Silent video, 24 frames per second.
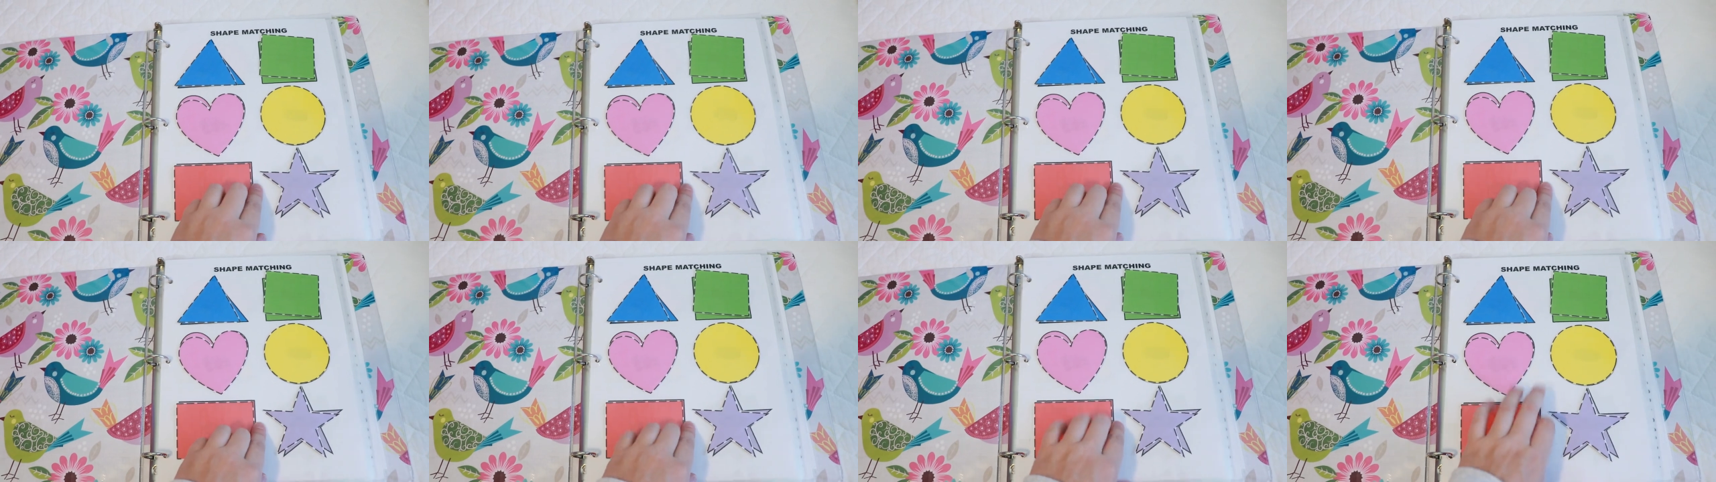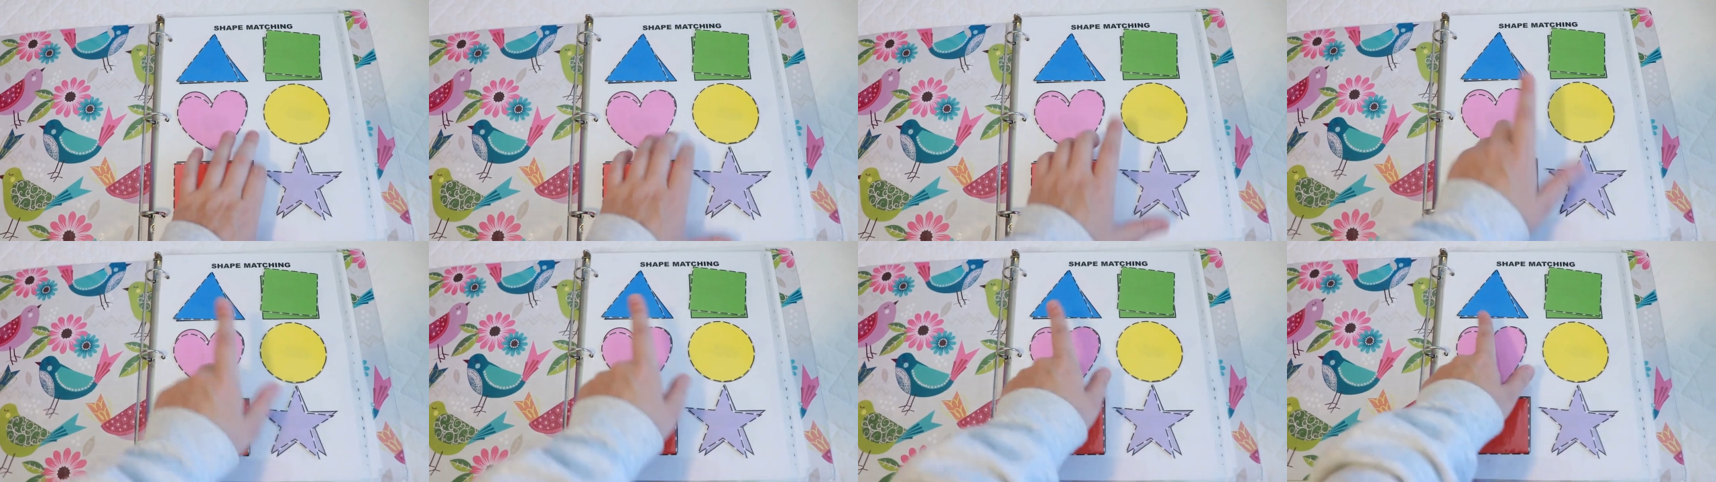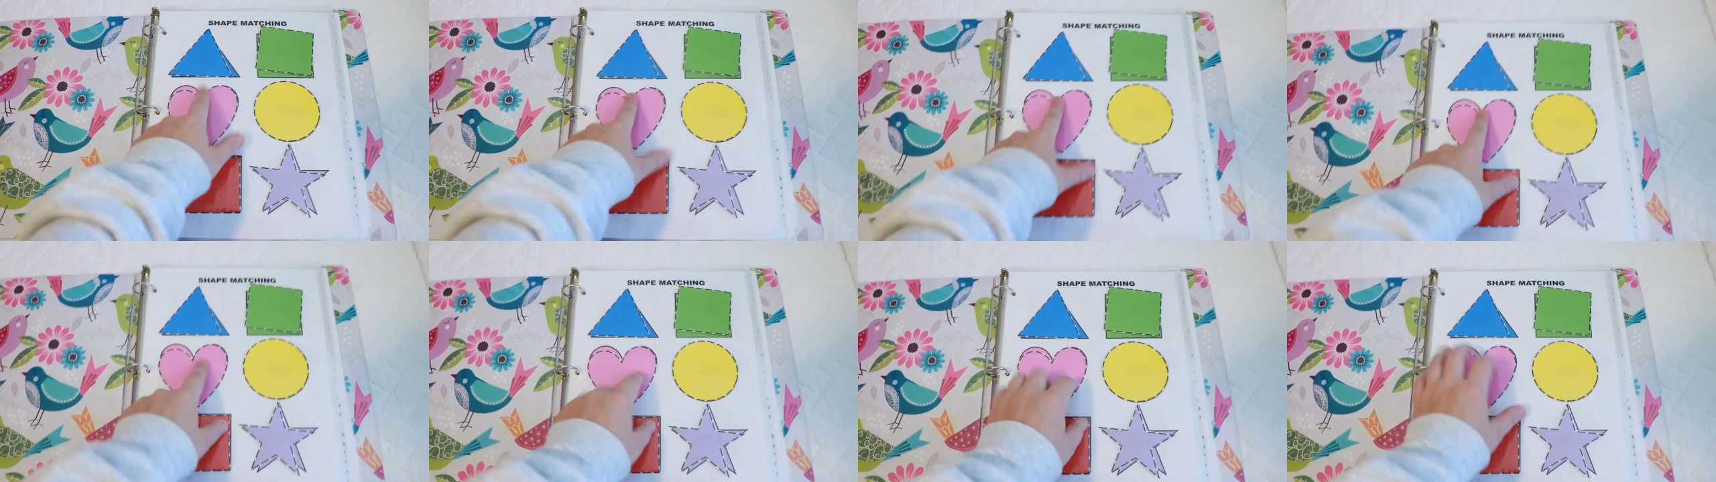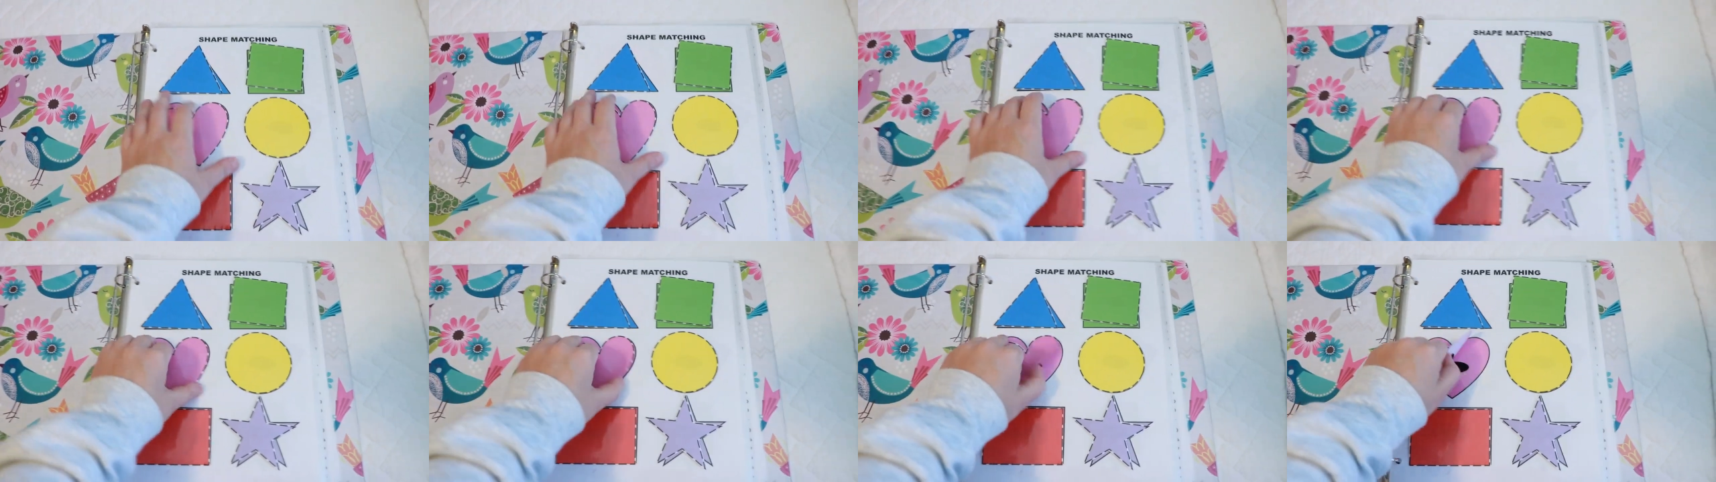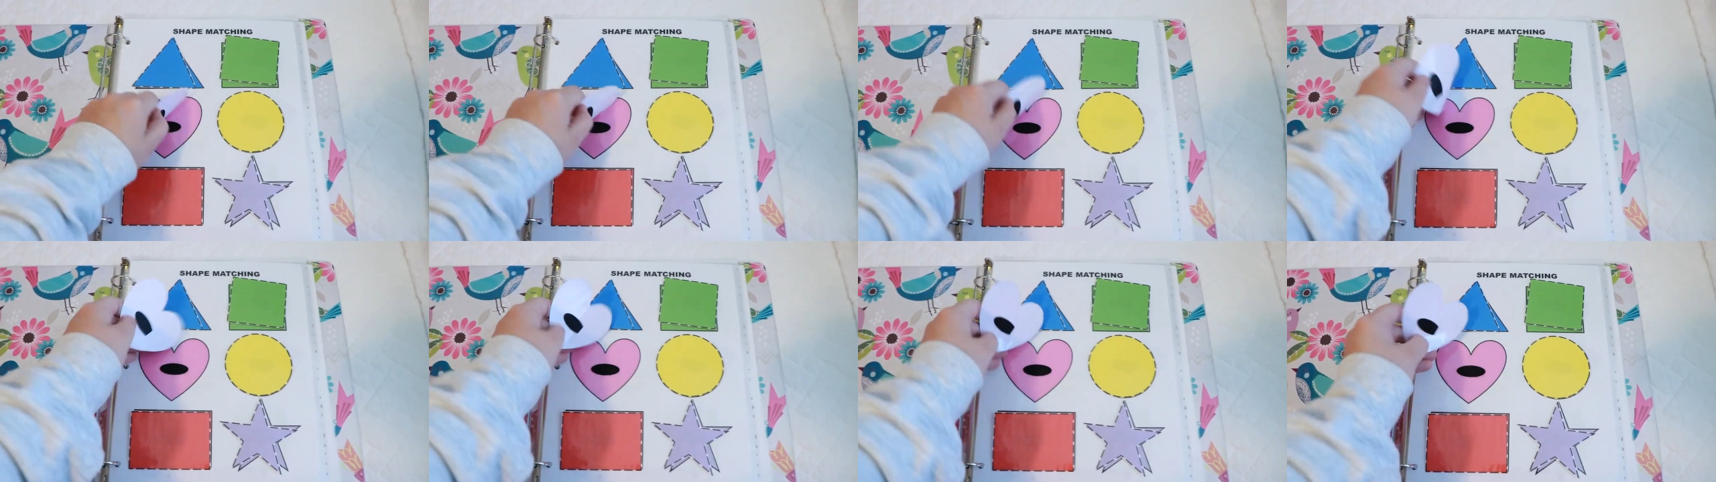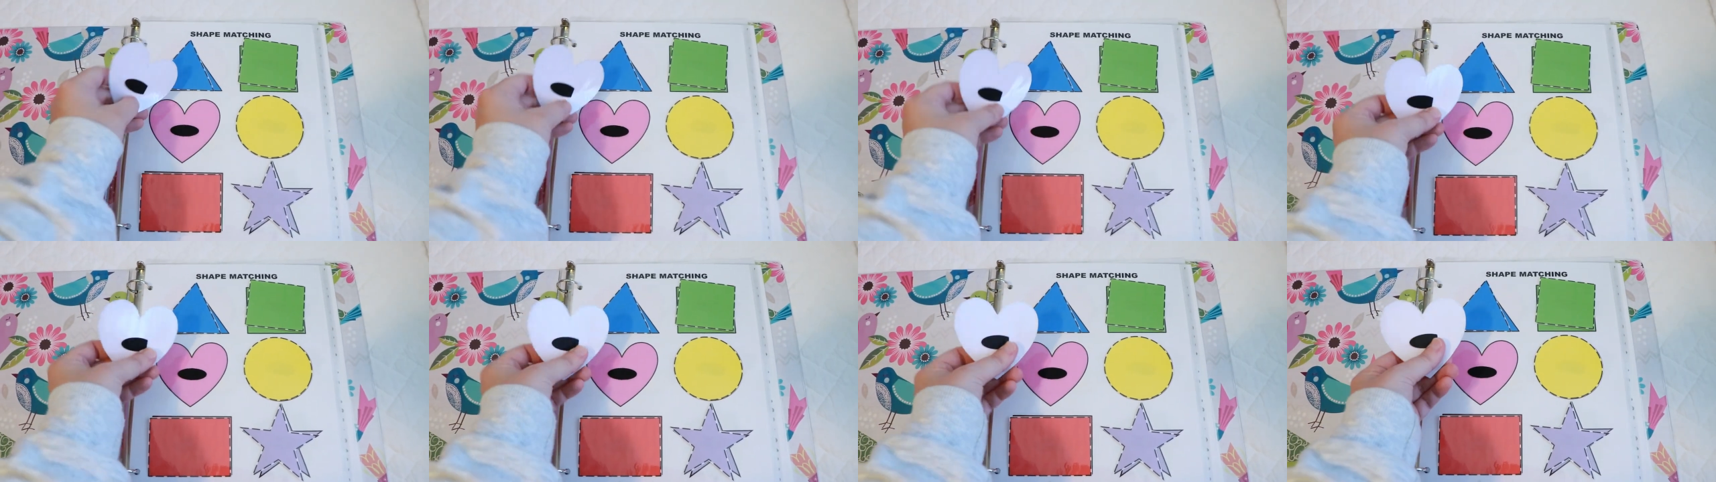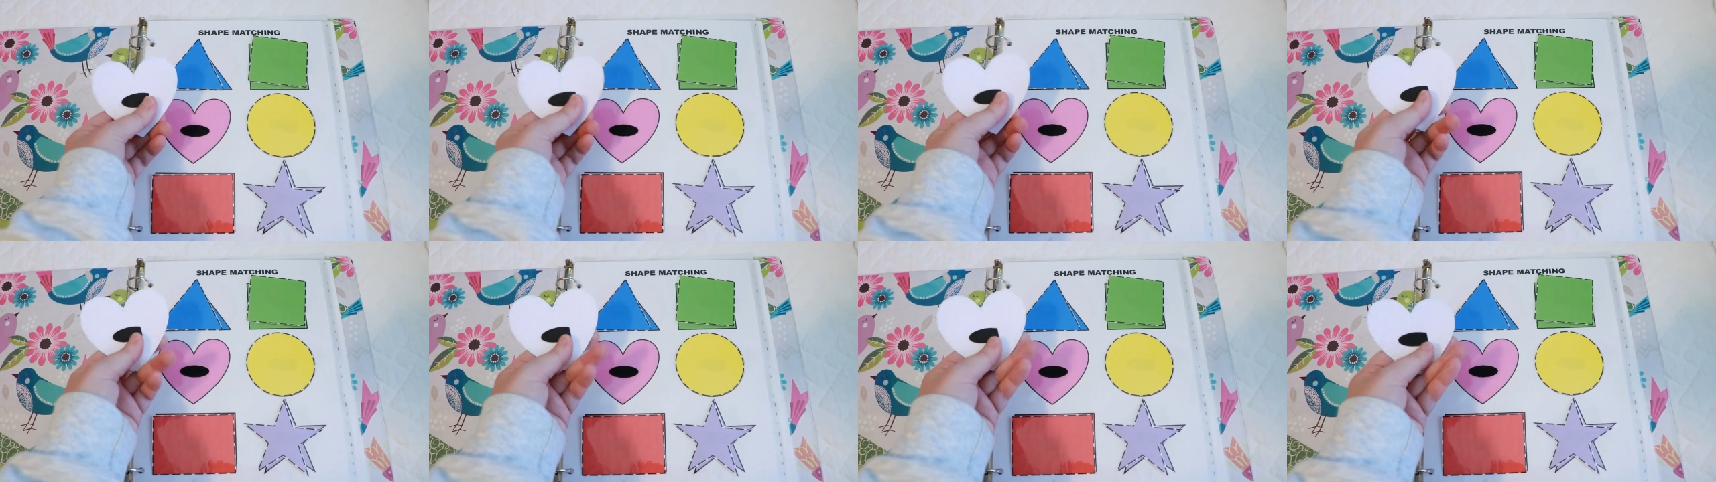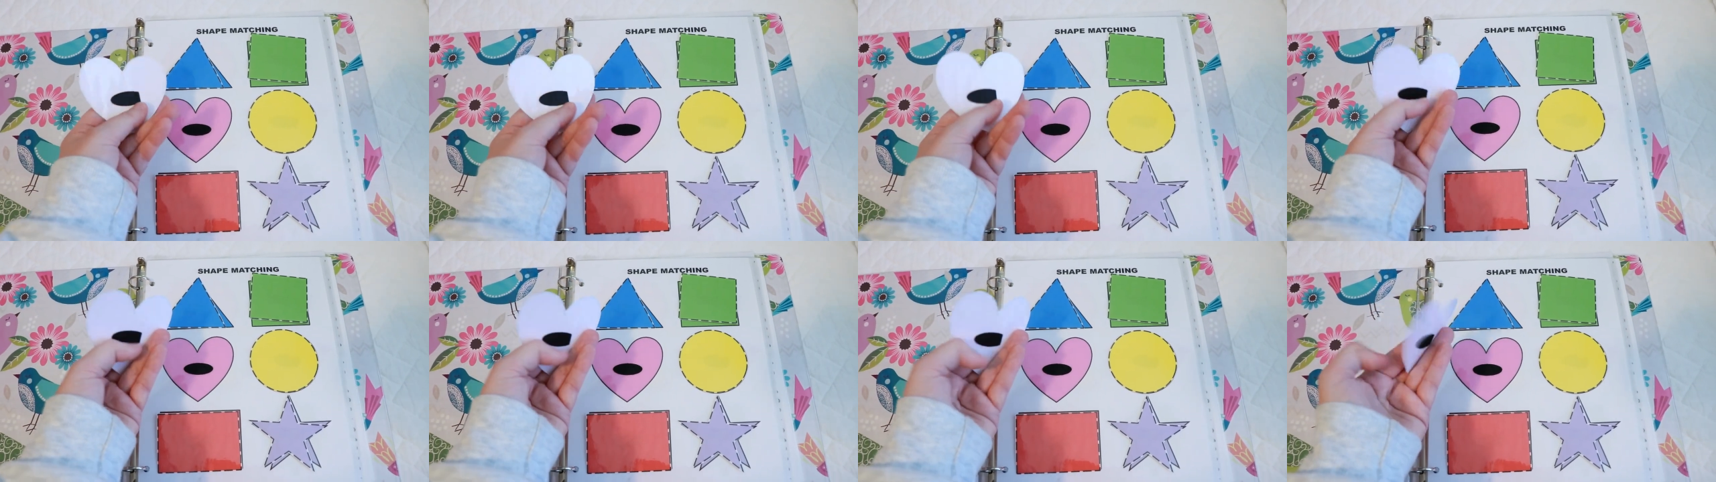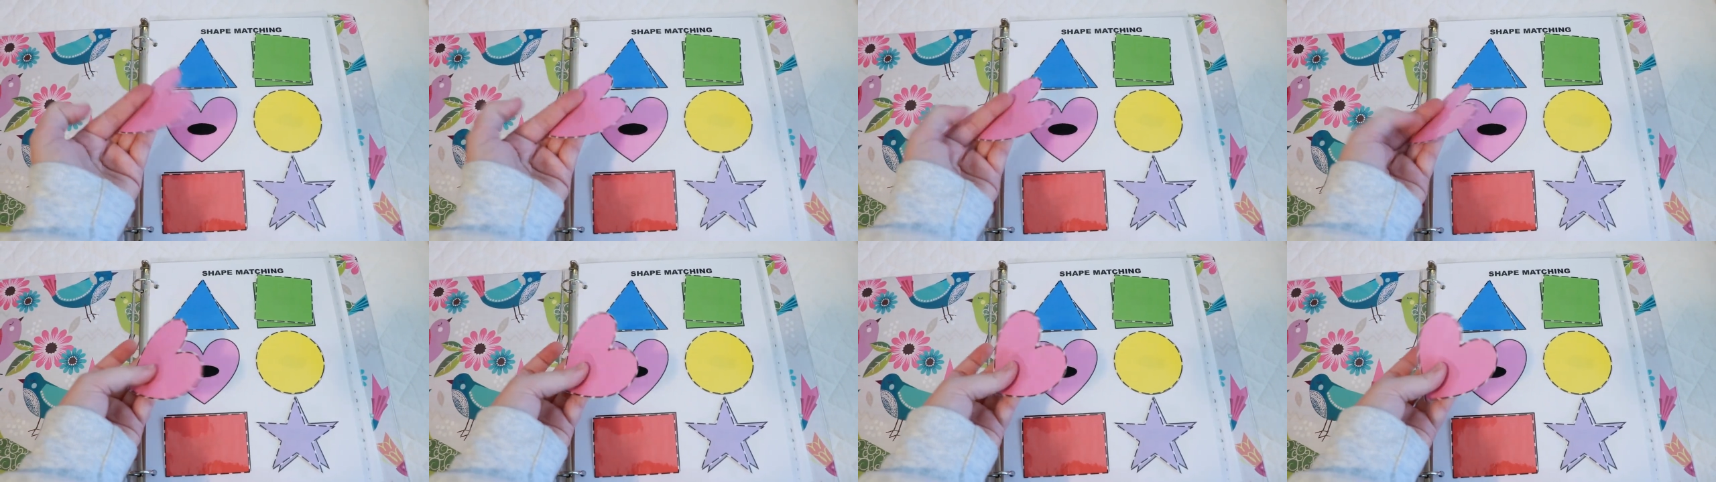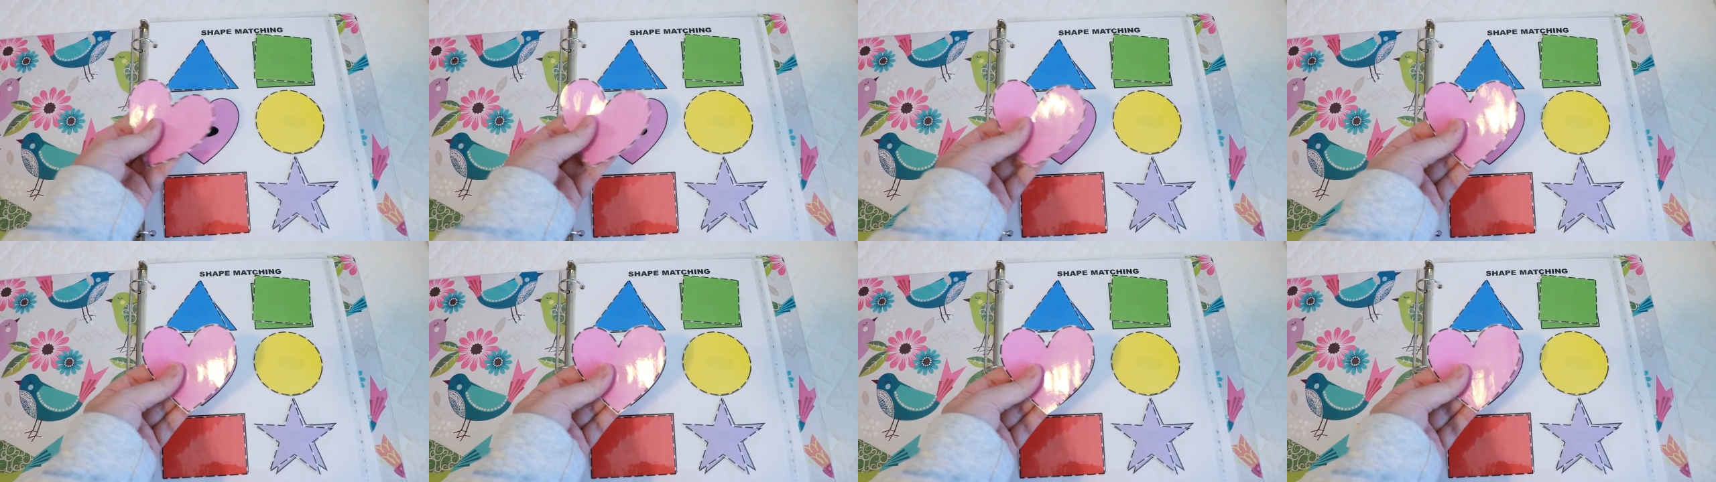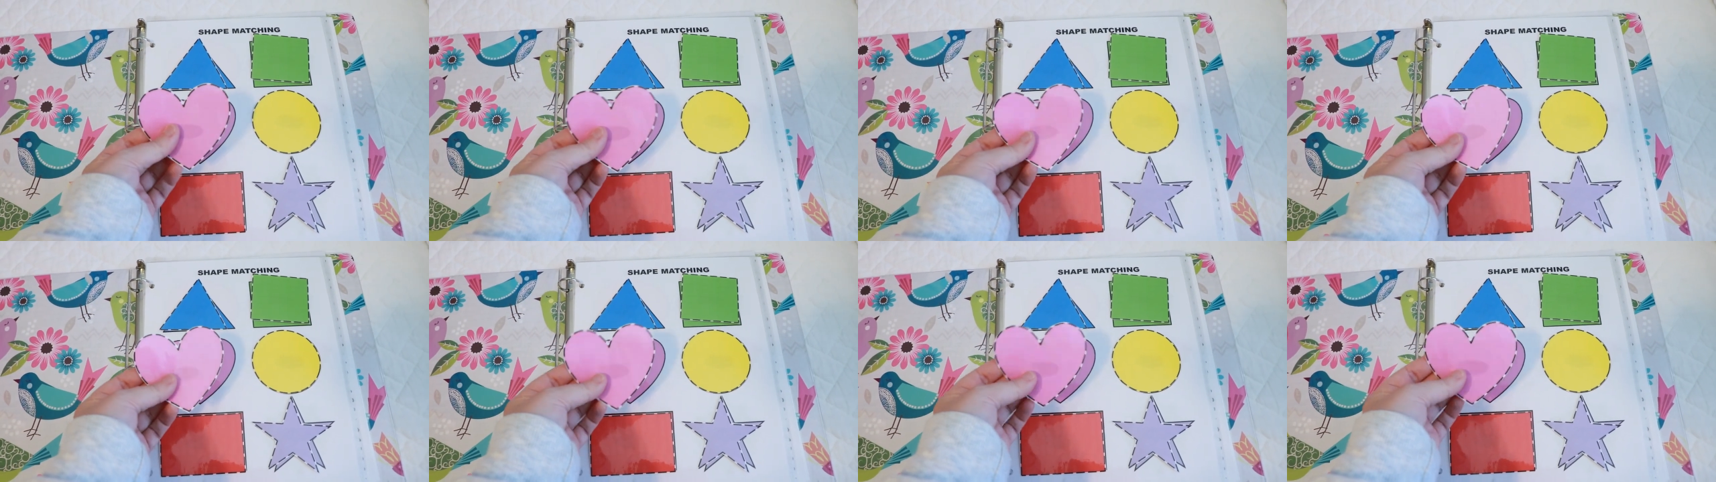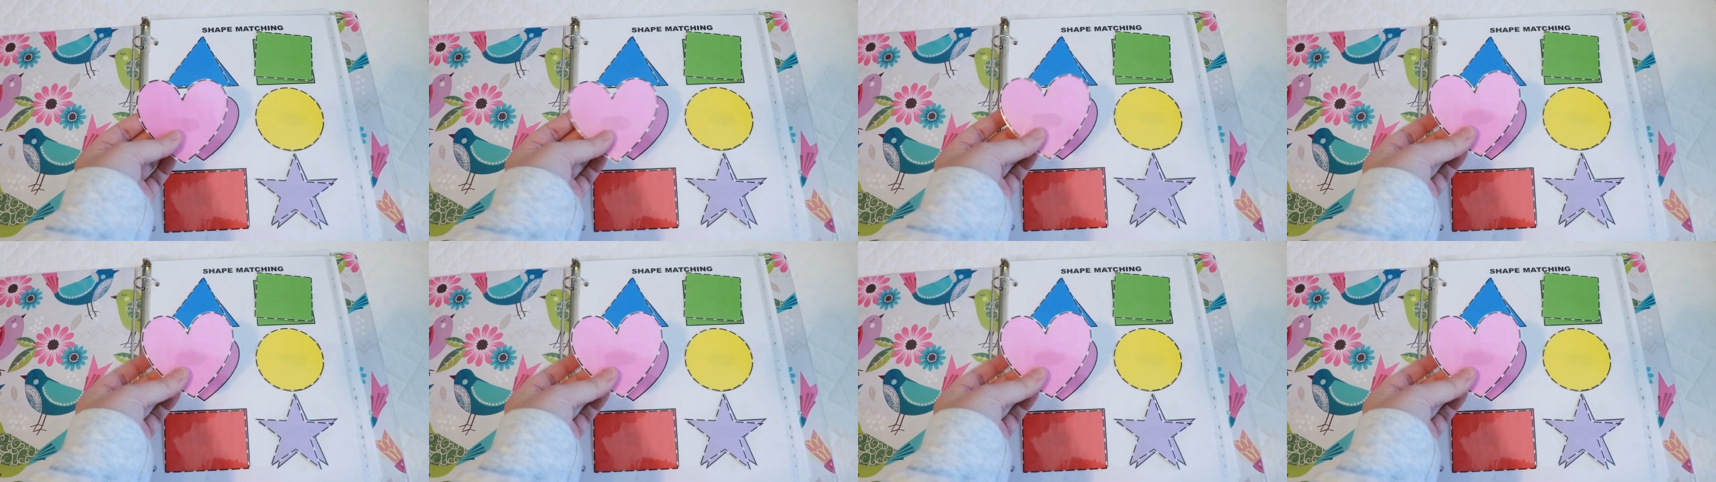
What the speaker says: (no speaker visible)